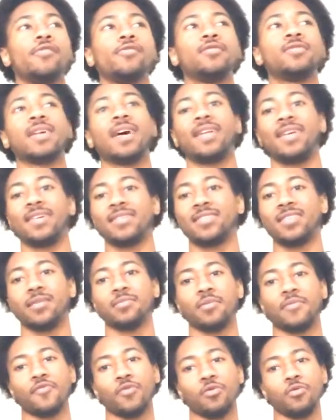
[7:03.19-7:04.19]
You just got to accept
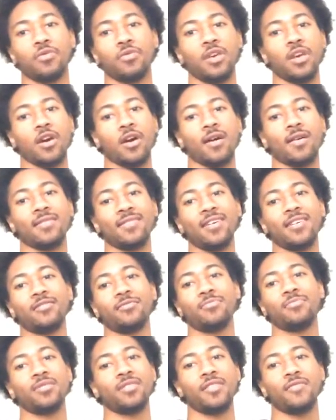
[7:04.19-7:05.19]
them for who they are and let
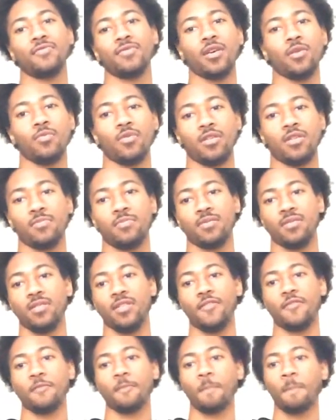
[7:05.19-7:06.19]
them believe what they want to believe.